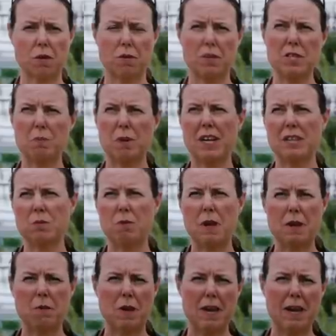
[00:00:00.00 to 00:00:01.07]
So this past
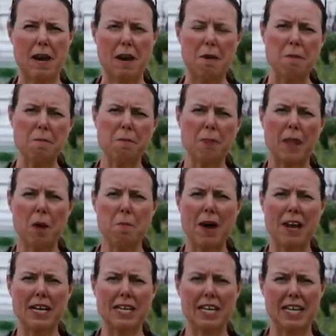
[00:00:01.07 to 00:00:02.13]
week we had
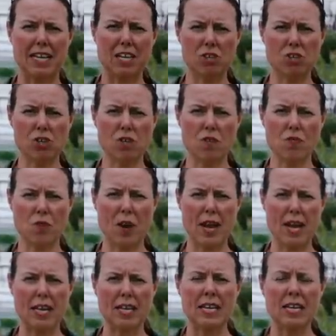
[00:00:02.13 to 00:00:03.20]
about 1 inch of
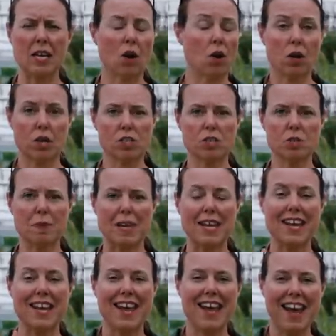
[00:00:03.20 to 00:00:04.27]
rain, or excuse
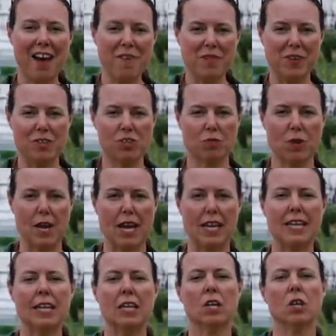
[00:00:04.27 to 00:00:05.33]
me, 1/2 inch of rain.